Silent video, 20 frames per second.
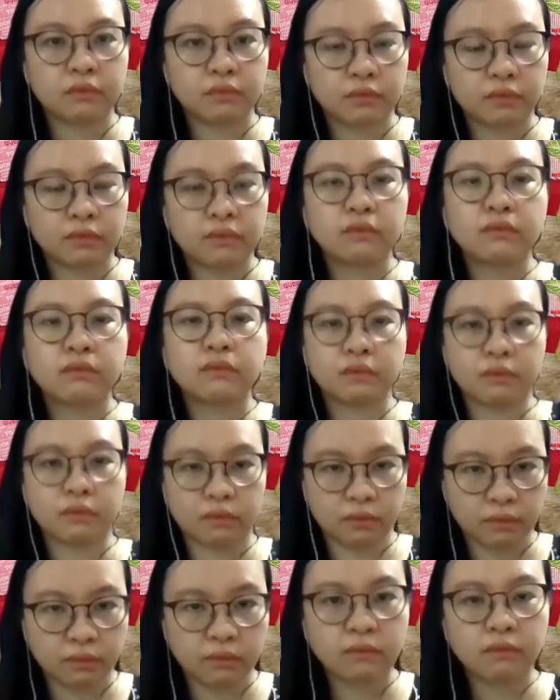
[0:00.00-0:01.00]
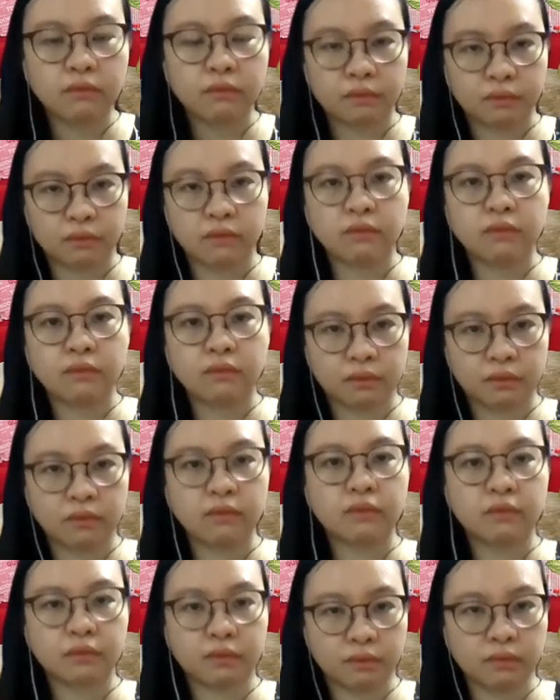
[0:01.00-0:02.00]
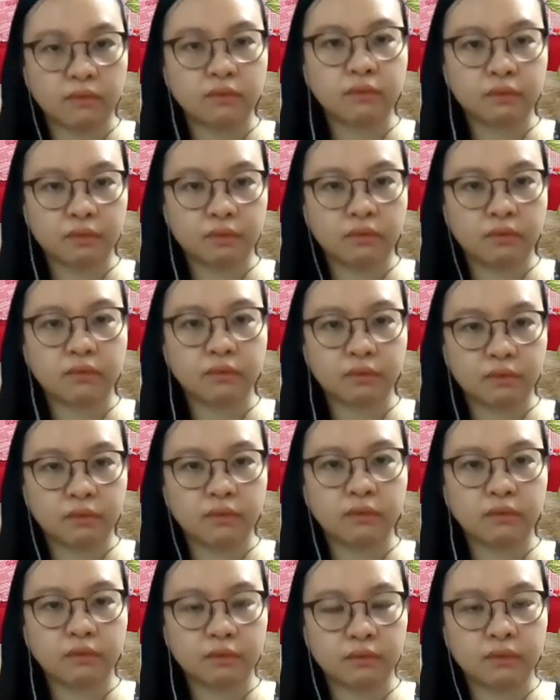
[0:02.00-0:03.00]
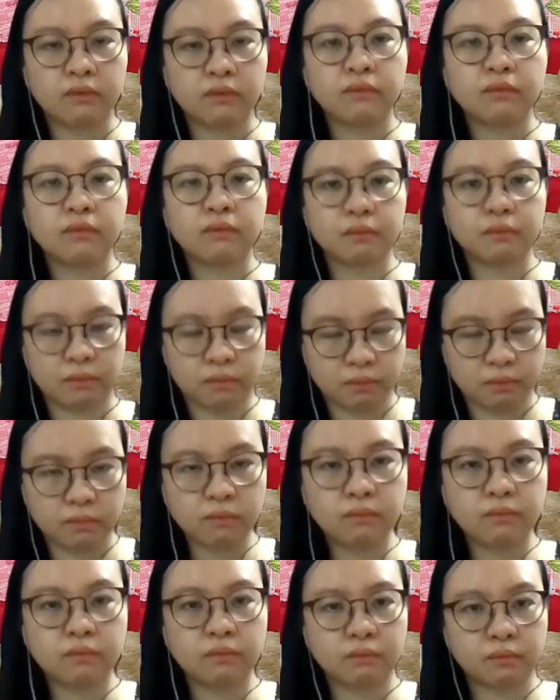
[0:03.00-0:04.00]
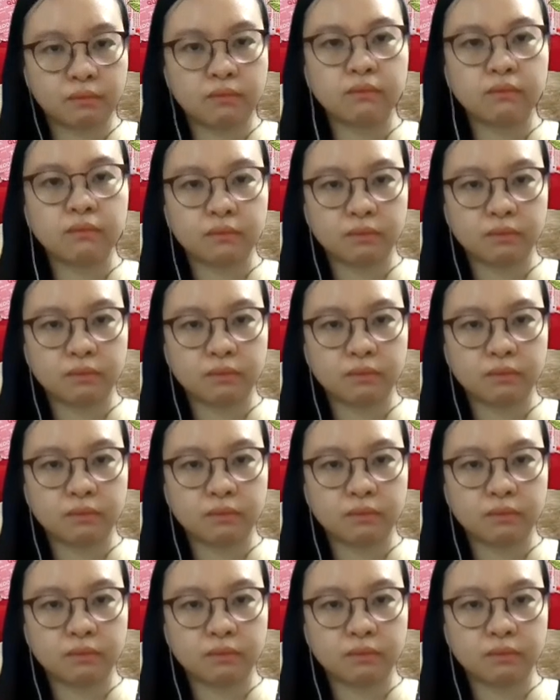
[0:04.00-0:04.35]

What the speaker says: No words are spoken by the person on screen.